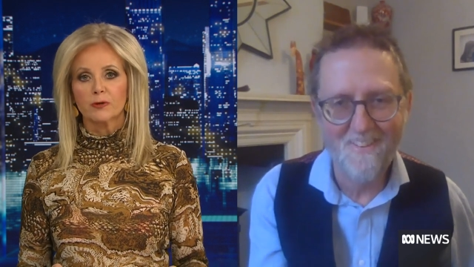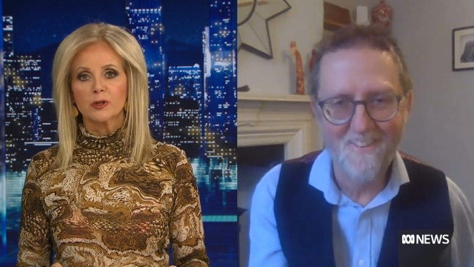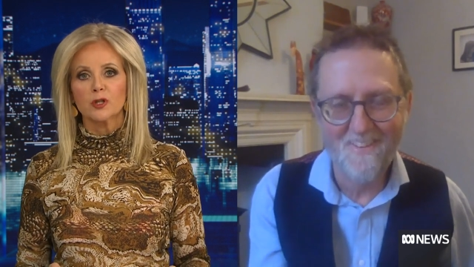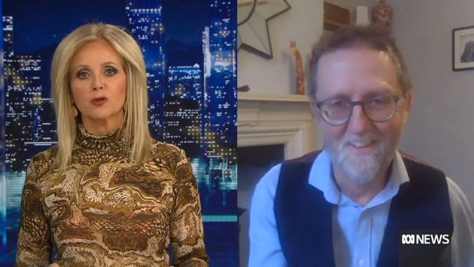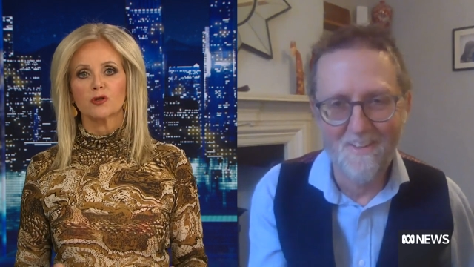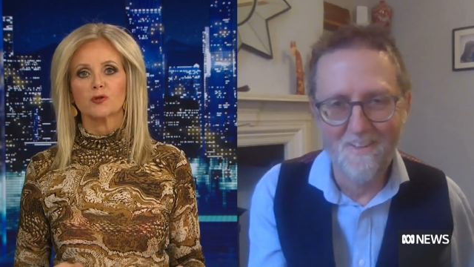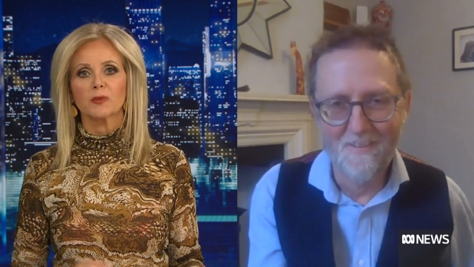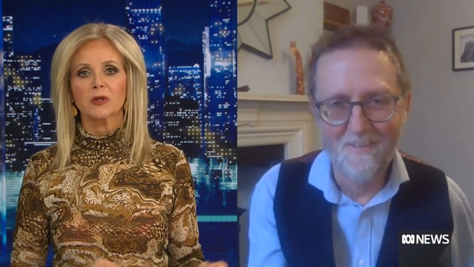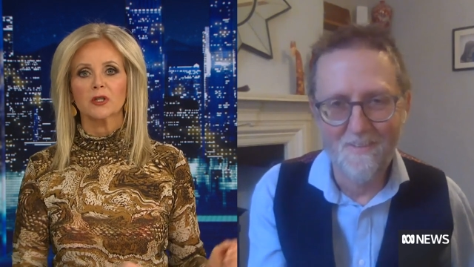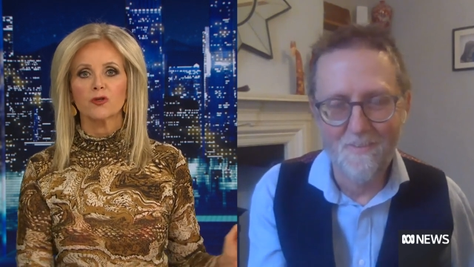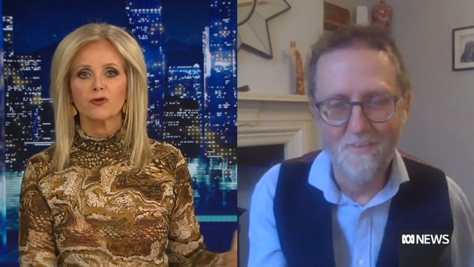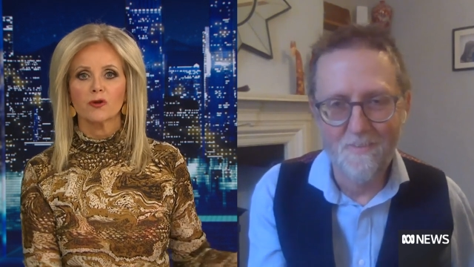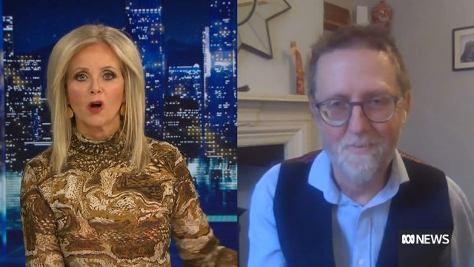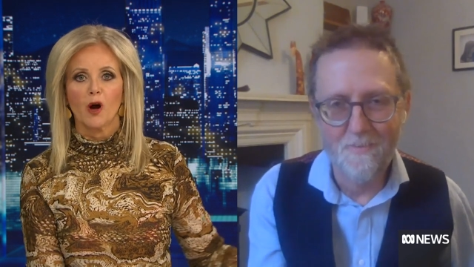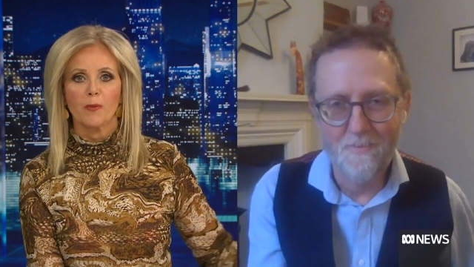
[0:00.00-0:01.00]
Speaker 1: renewed
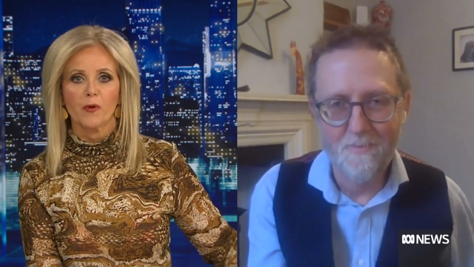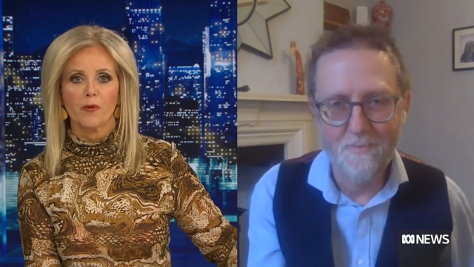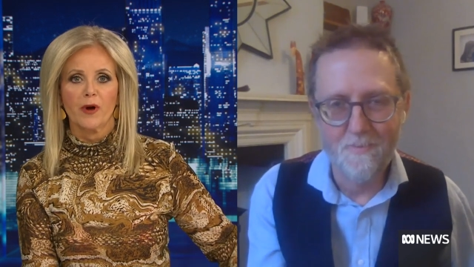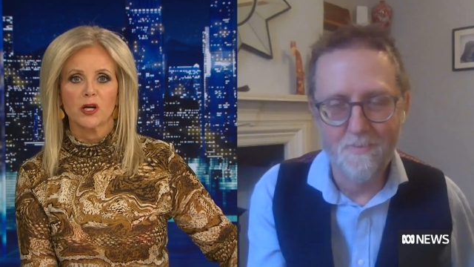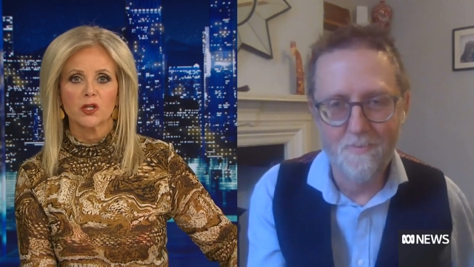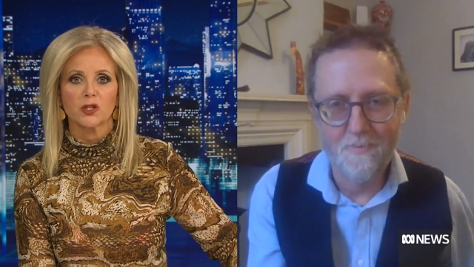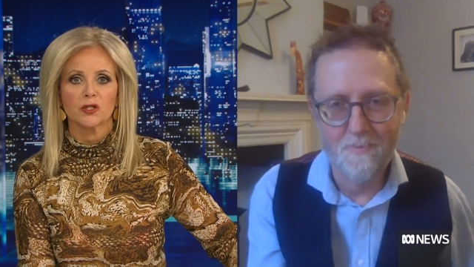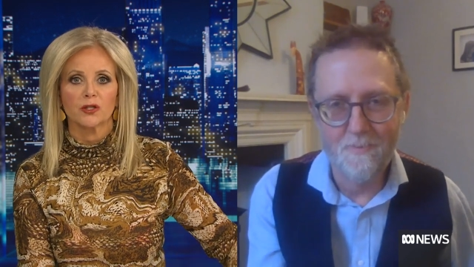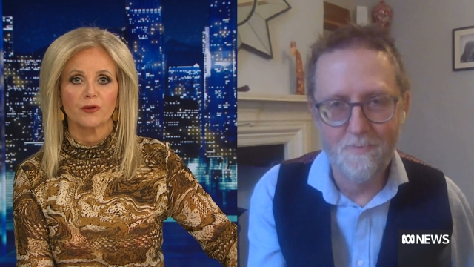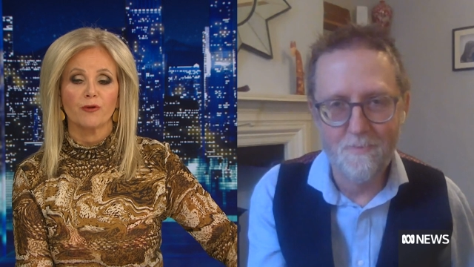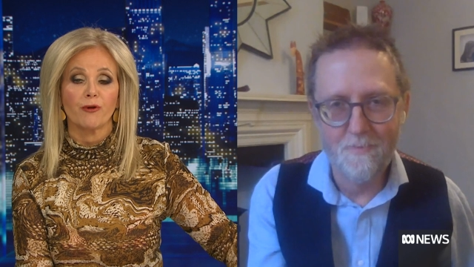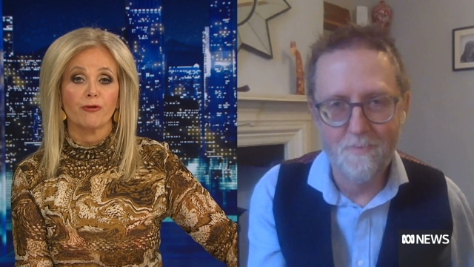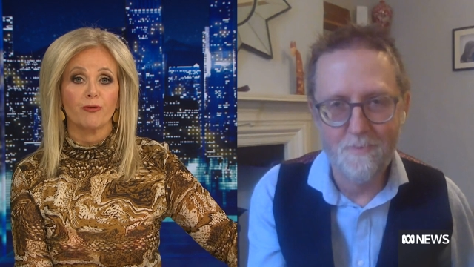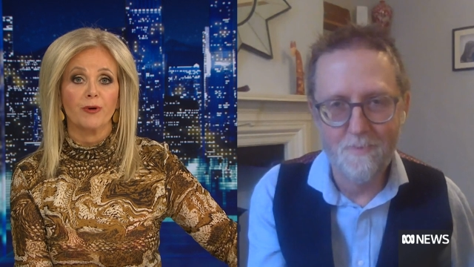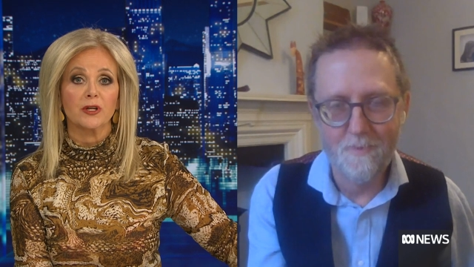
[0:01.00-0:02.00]
military operations and
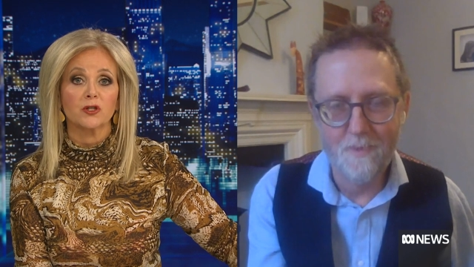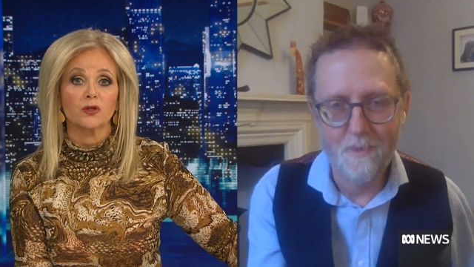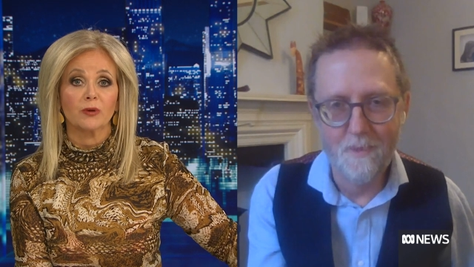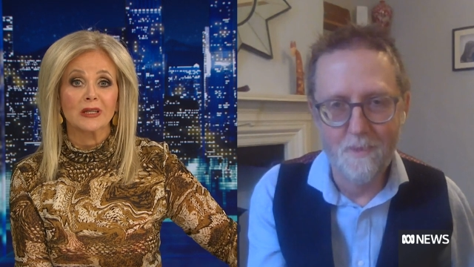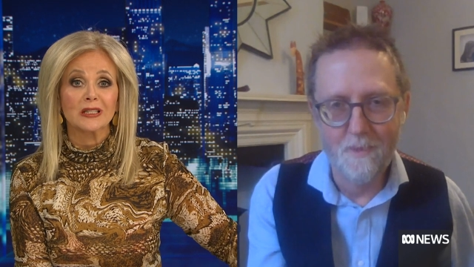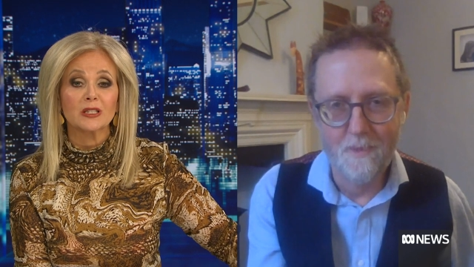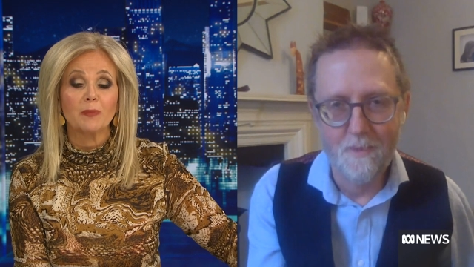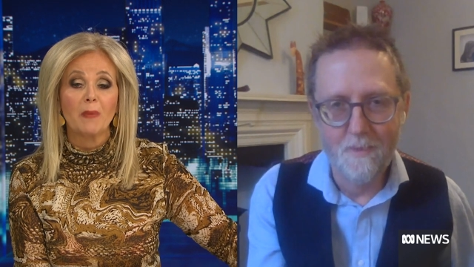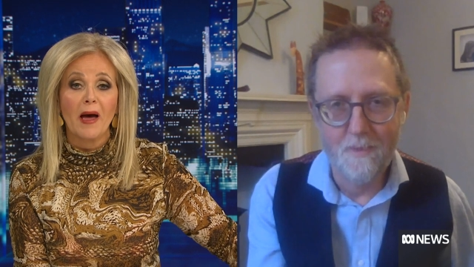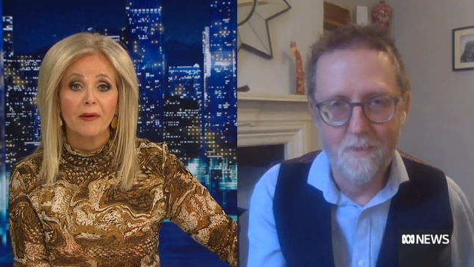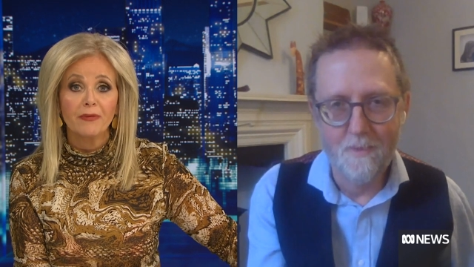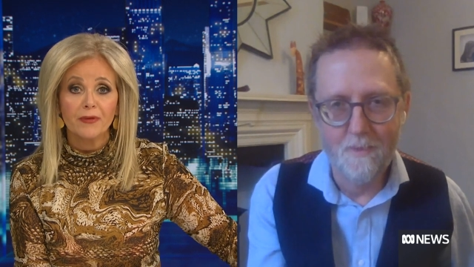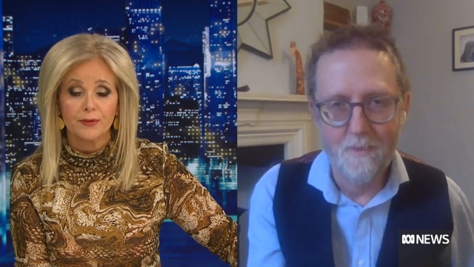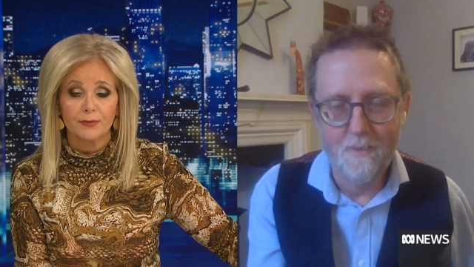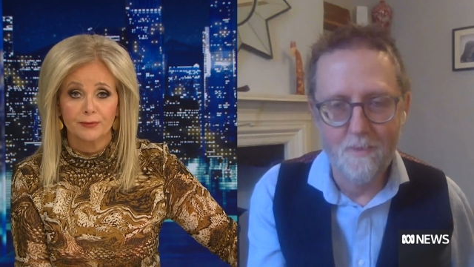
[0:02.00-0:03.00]
the threat to
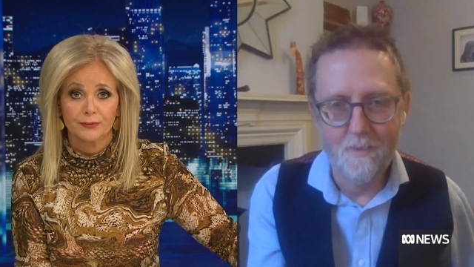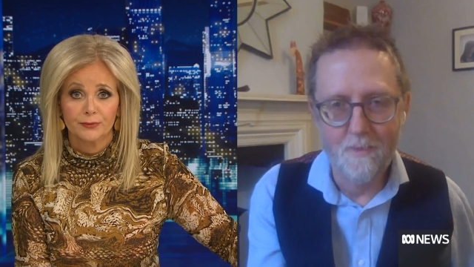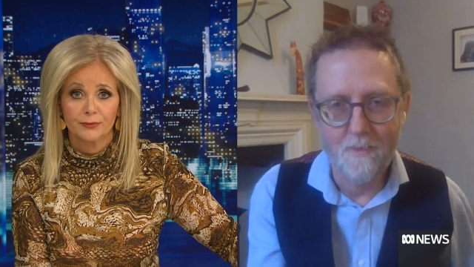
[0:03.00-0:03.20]
expand them?